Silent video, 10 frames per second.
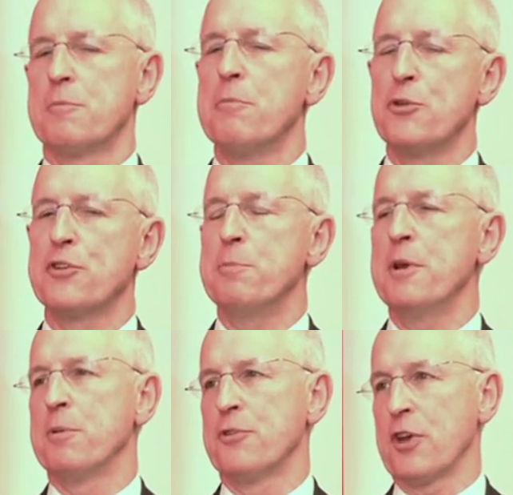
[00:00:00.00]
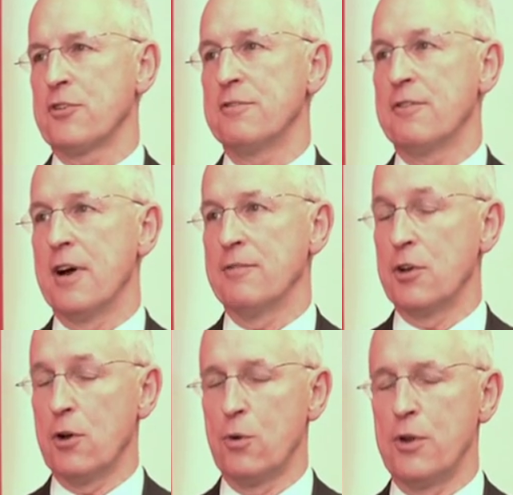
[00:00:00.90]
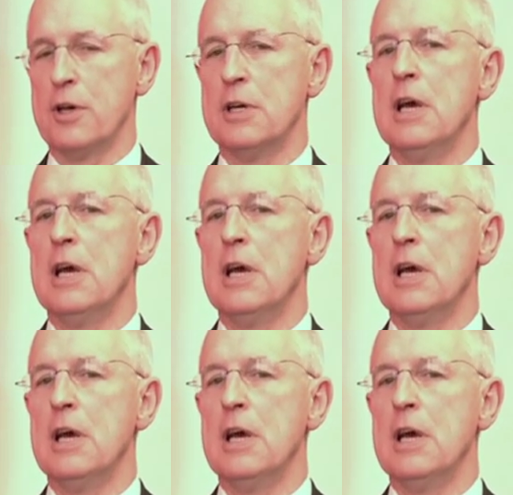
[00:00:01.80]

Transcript: mostly people 65 and older.